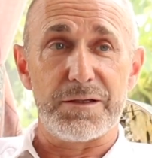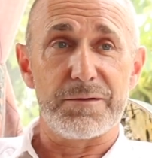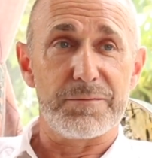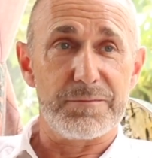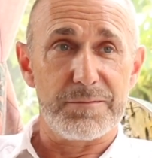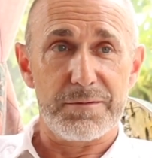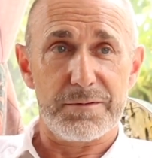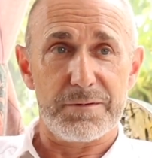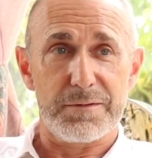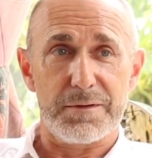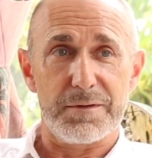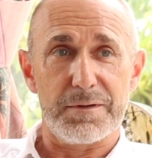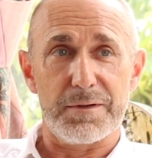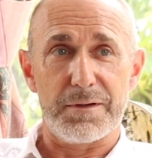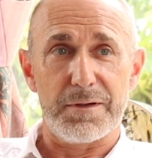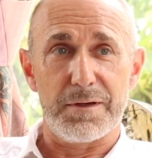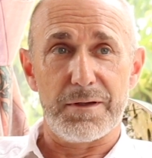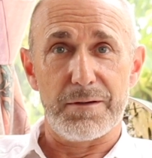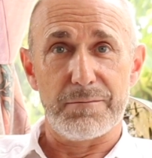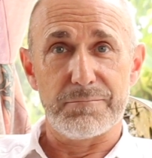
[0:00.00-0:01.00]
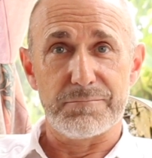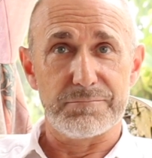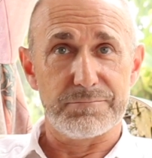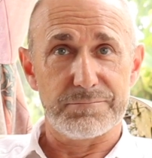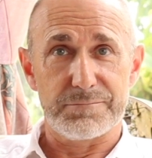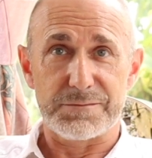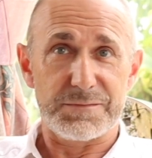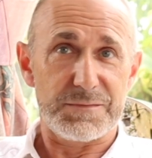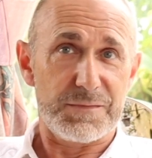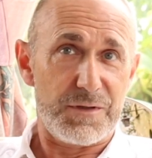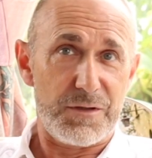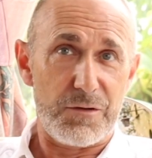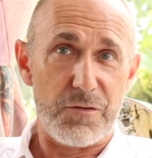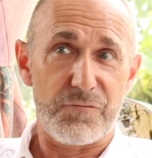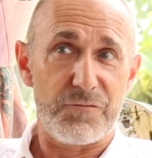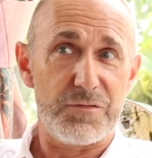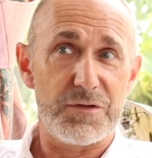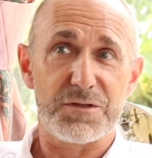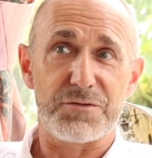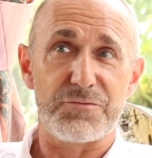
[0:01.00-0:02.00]
you. The
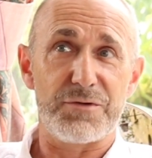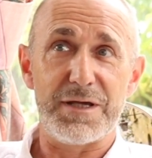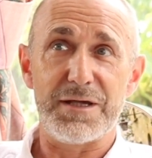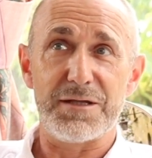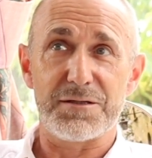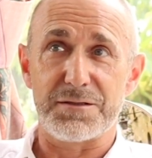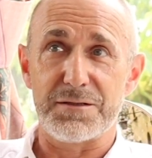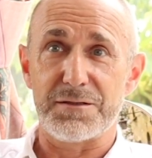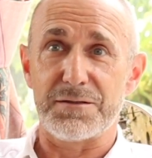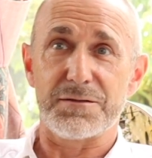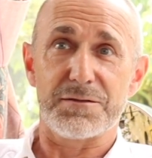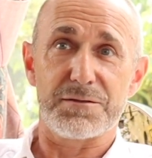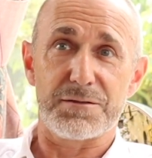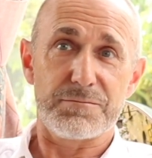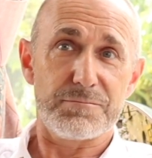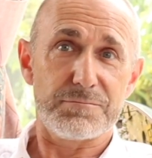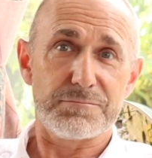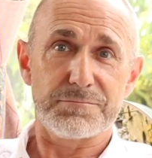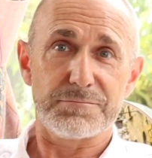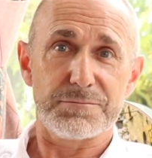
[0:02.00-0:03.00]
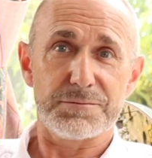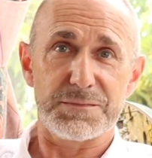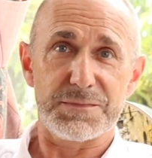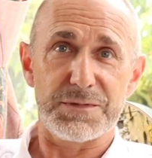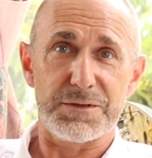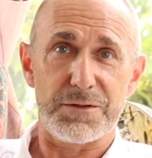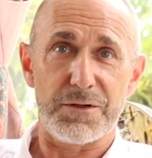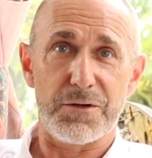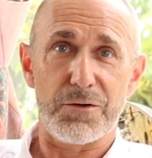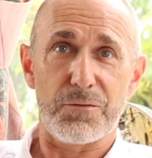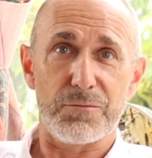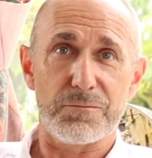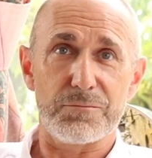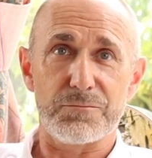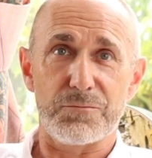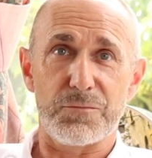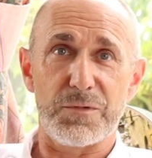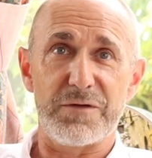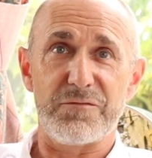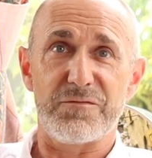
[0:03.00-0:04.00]
obvious reasons, you know,
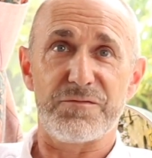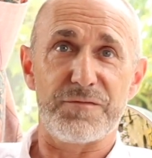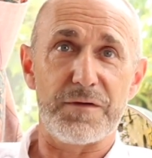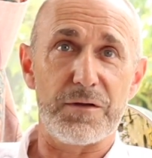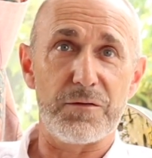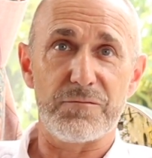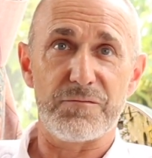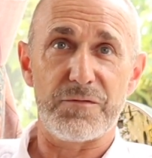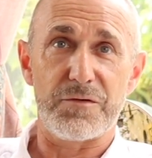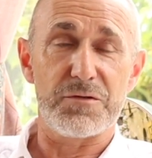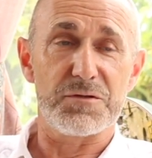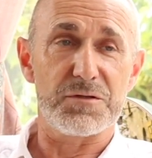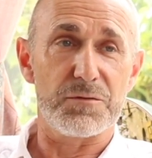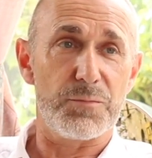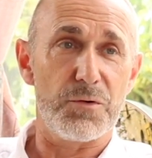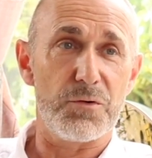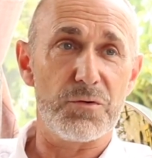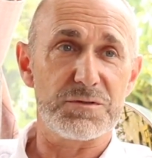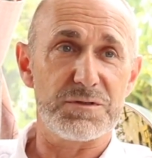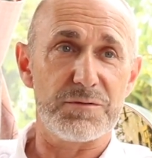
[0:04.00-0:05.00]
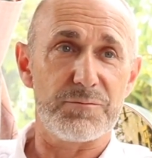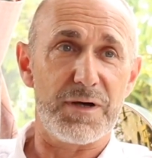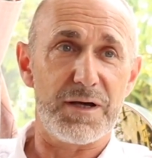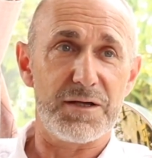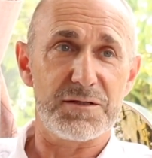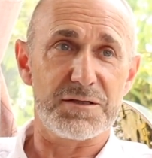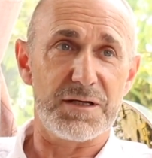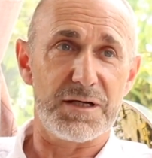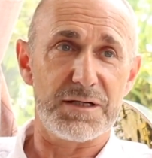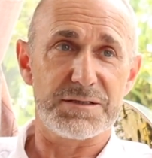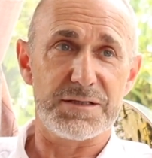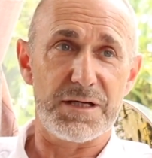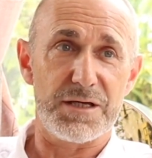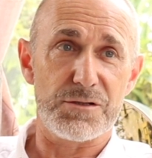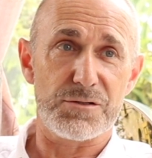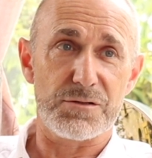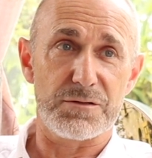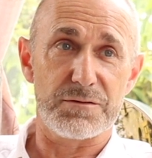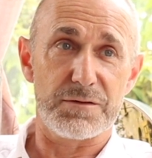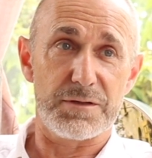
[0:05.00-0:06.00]
we've felt very supported by
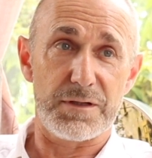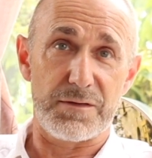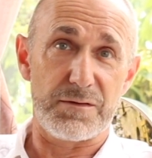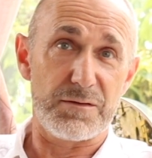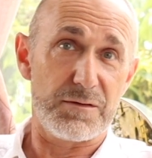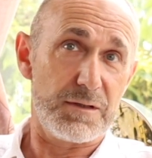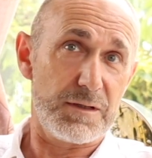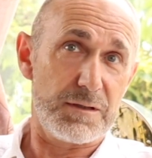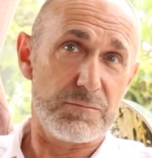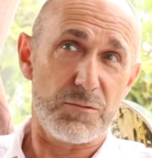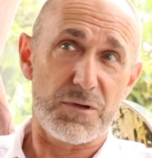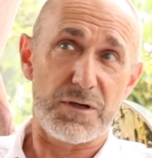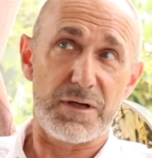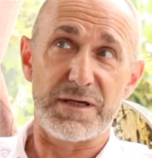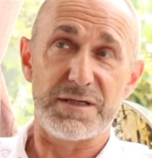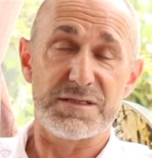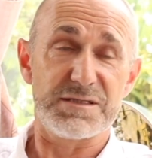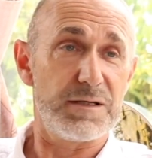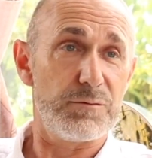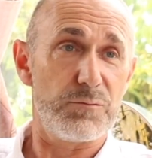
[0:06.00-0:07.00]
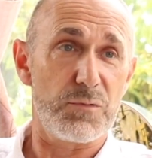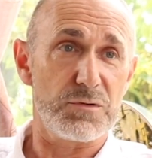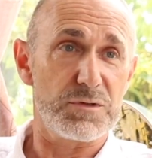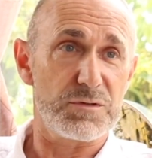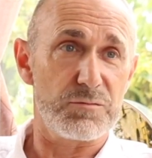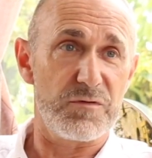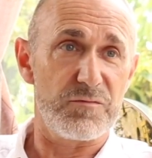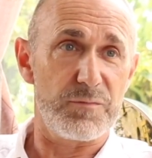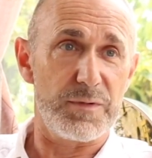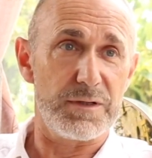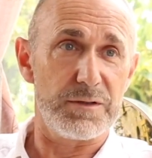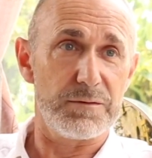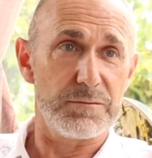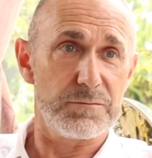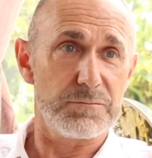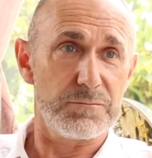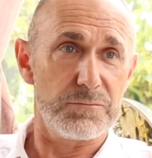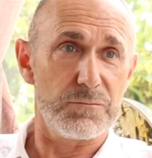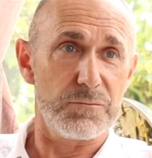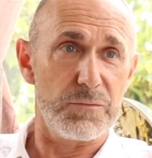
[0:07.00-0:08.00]
Citation in the 18 months we've
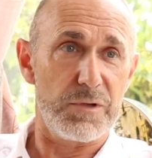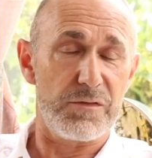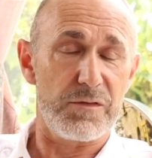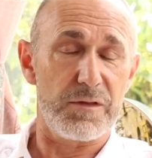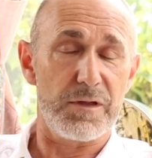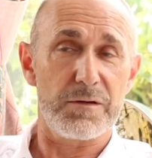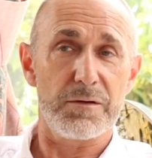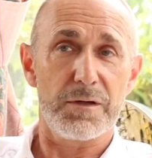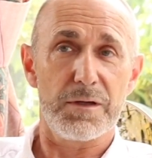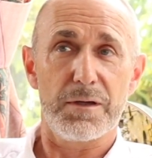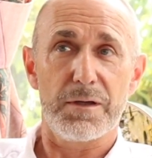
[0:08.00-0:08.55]
been with you.